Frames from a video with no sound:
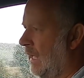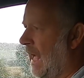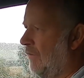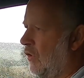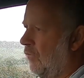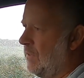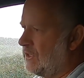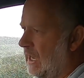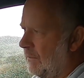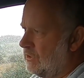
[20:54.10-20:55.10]
I've loved my
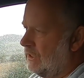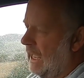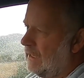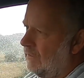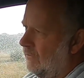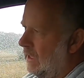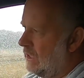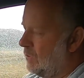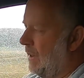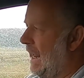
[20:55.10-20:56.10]
time today.
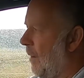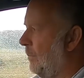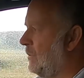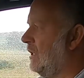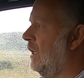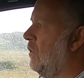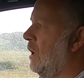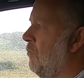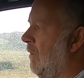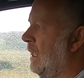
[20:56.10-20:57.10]
It's been
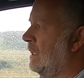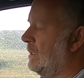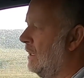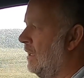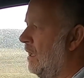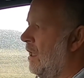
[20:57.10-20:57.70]
absolutely brilliant.